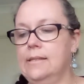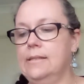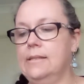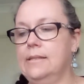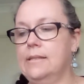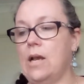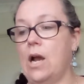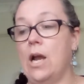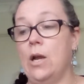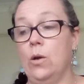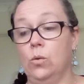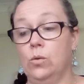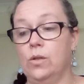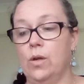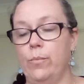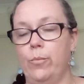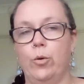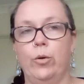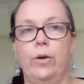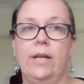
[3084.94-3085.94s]
I also
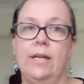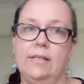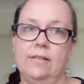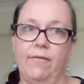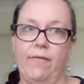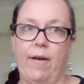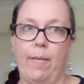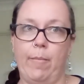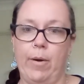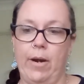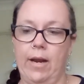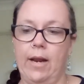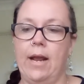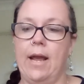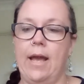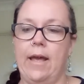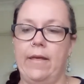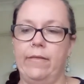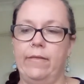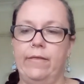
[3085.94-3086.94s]
bought his fabric
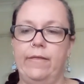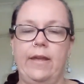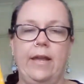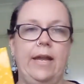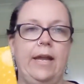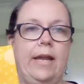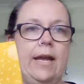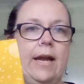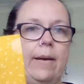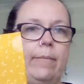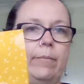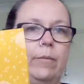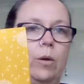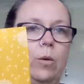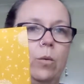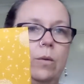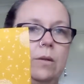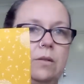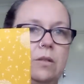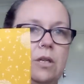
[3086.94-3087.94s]
at the
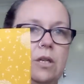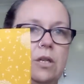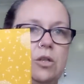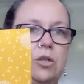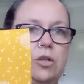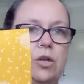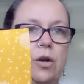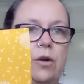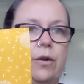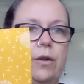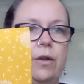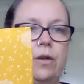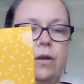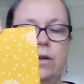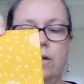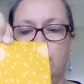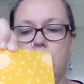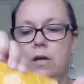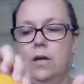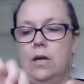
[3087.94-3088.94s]
quilting show
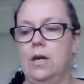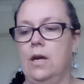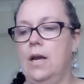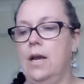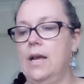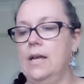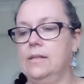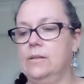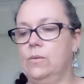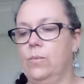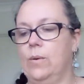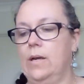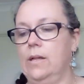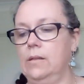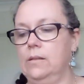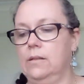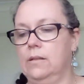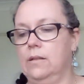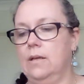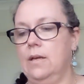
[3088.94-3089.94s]
as well.
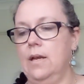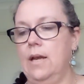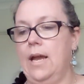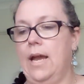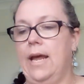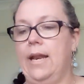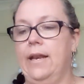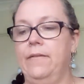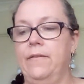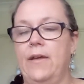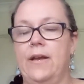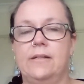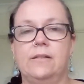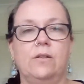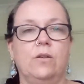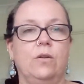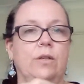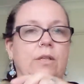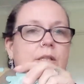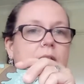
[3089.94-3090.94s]
And that's
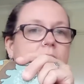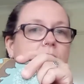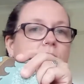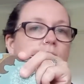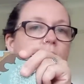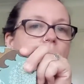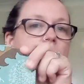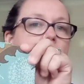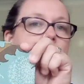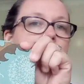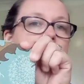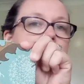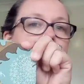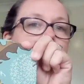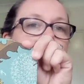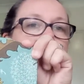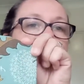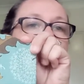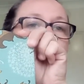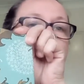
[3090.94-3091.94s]
on Instagram as
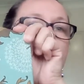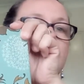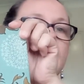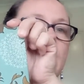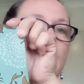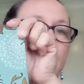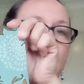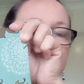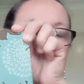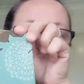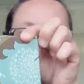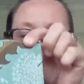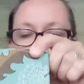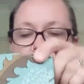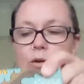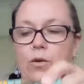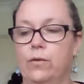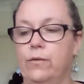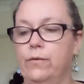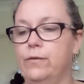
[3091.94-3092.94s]
well, because they were sent
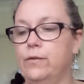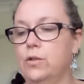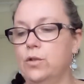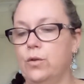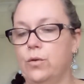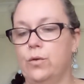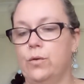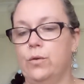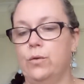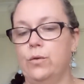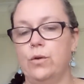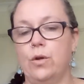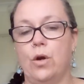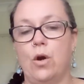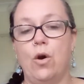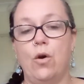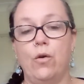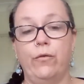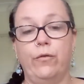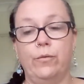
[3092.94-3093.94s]
off to
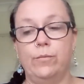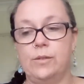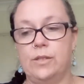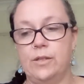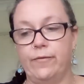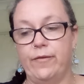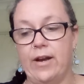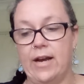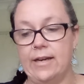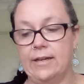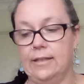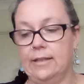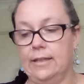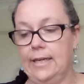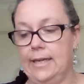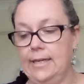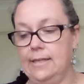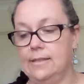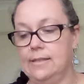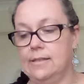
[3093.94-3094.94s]
Nicole from
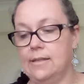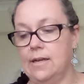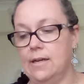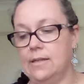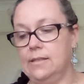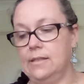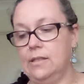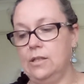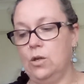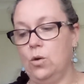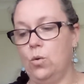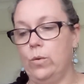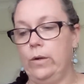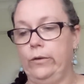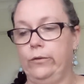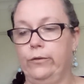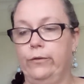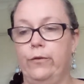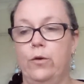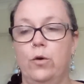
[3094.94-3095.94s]
Darvanalee Designs to quilt
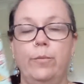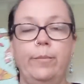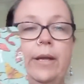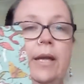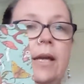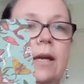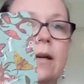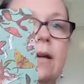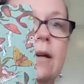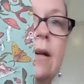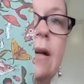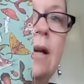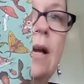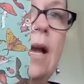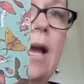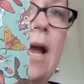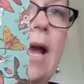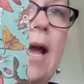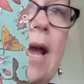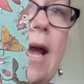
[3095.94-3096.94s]
for me.
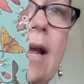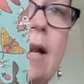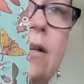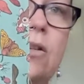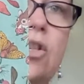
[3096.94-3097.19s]
And she